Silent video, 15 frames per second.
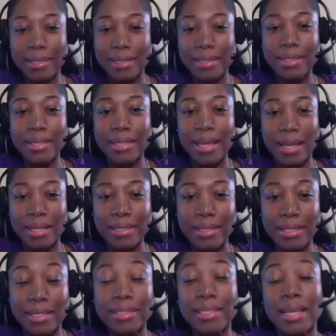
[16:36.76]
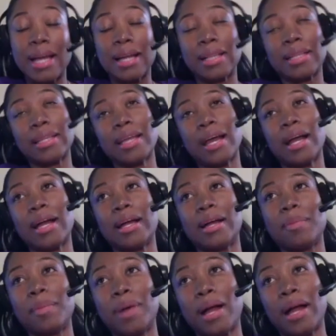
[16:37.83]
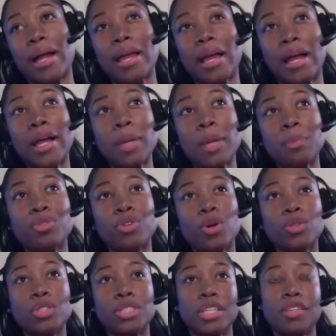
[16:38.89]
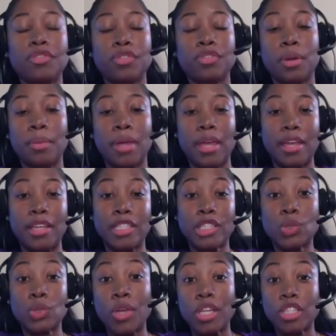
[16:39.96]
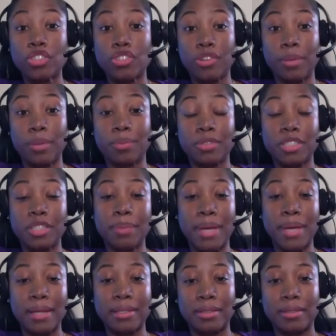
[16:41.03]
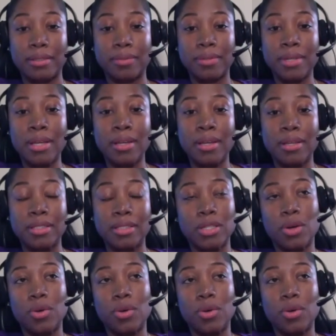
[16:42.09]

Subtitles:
yes, exactly. I approach it from a swing trade perspective. So if